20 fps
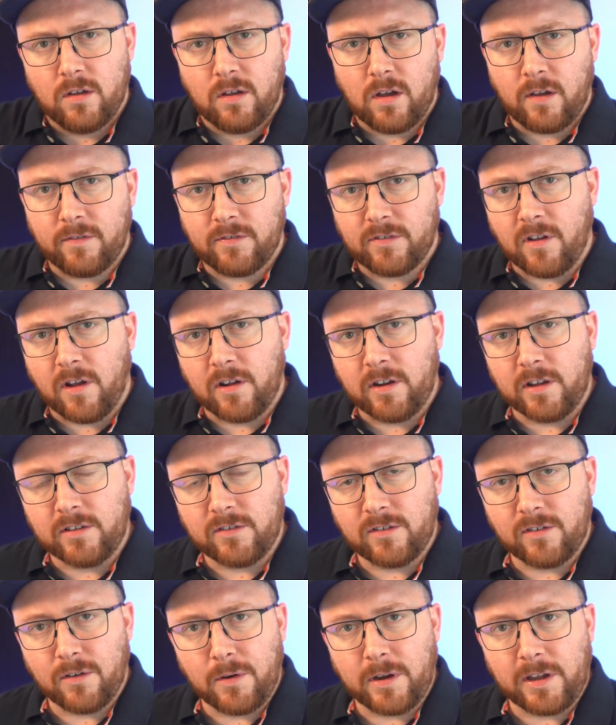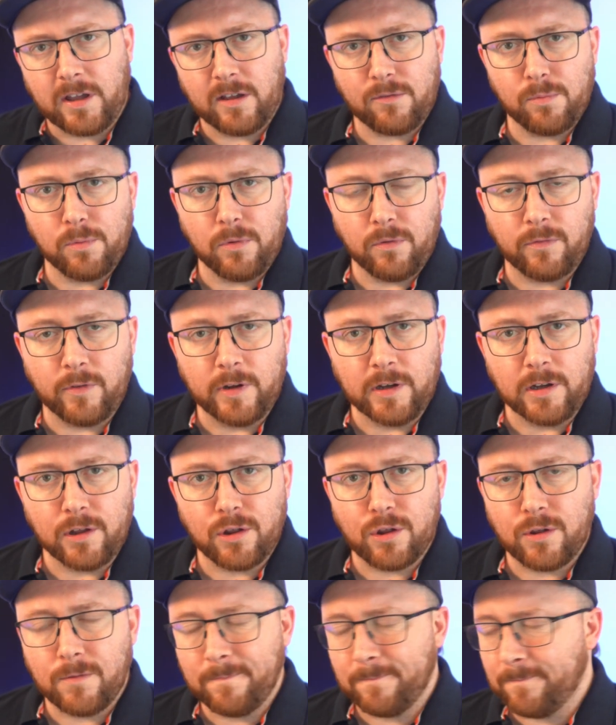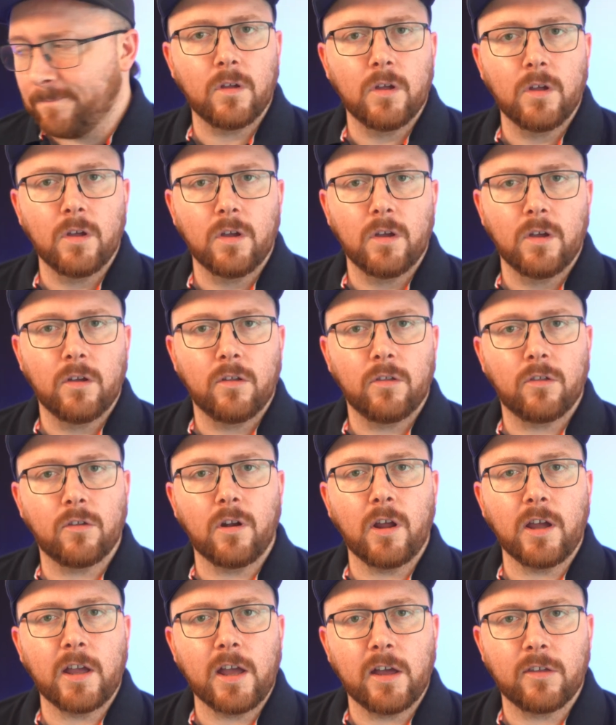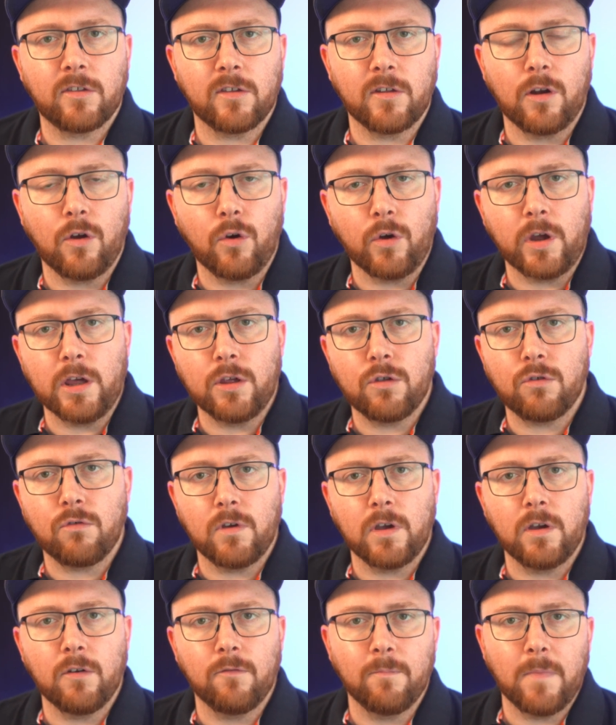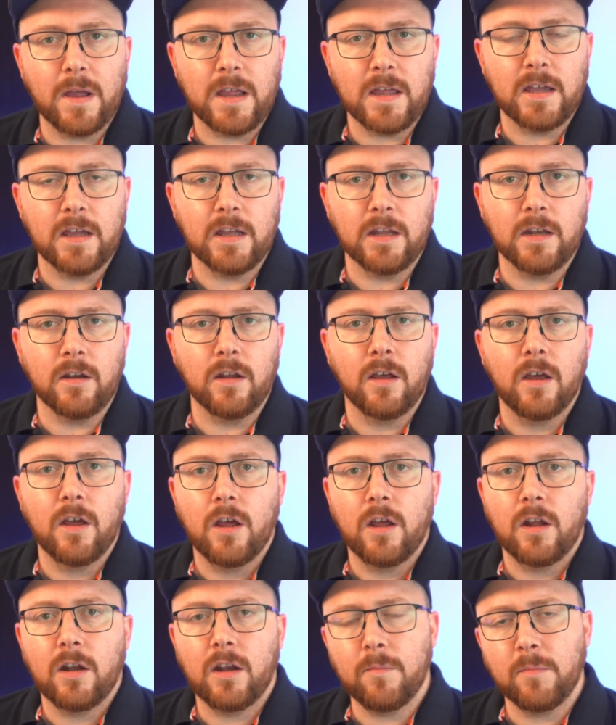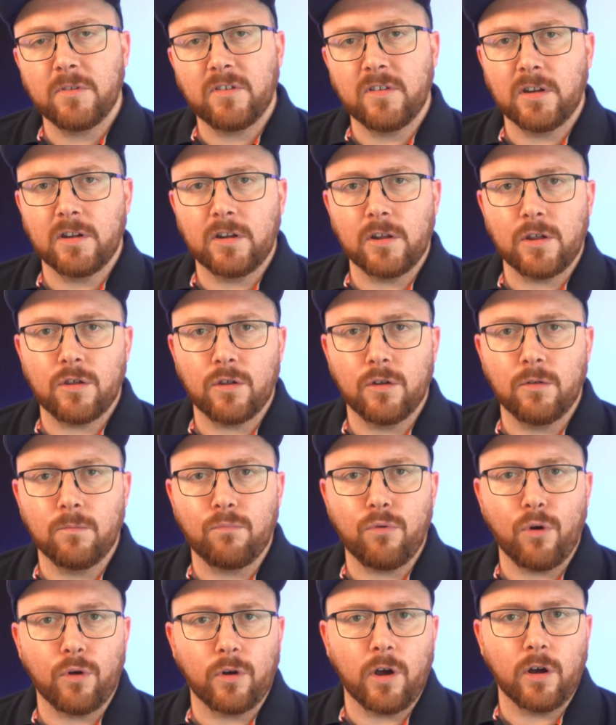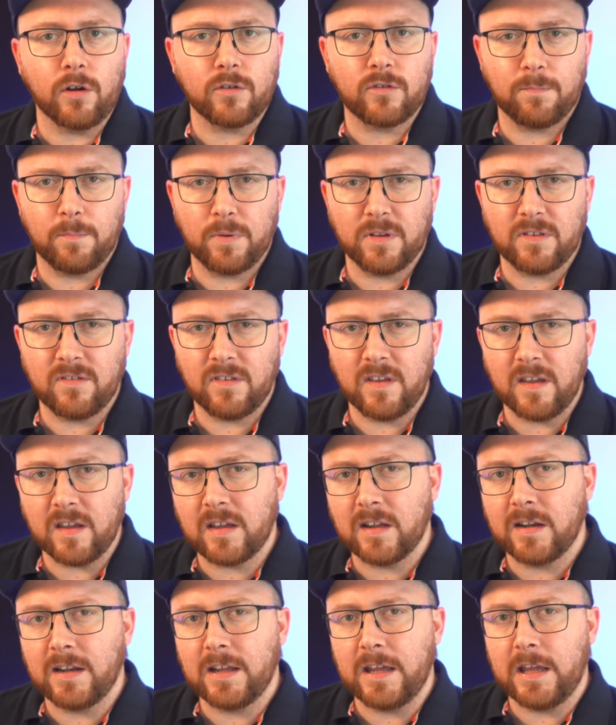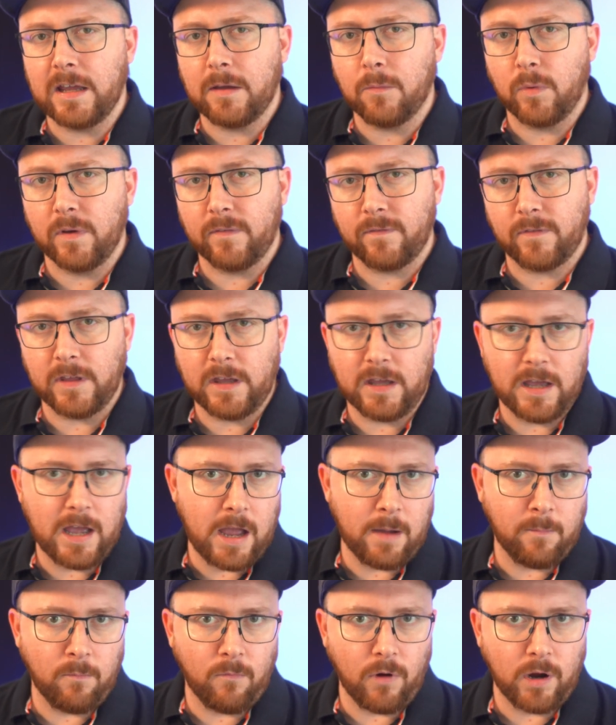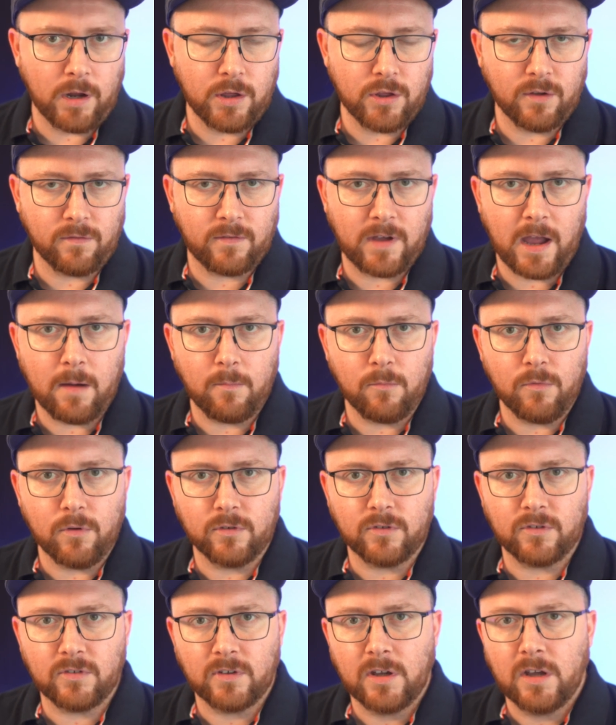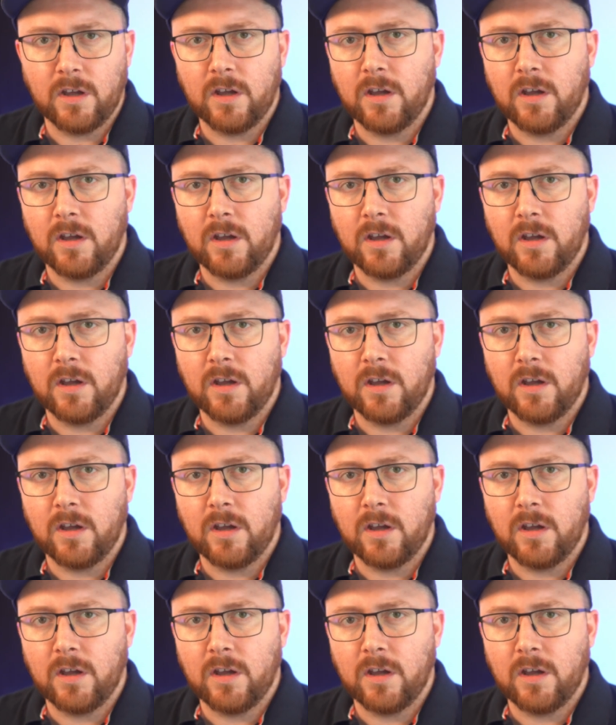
I've started, so I guess we'll finish. So Leica has a long history of making limited edition products, particularly with the M range of cameras.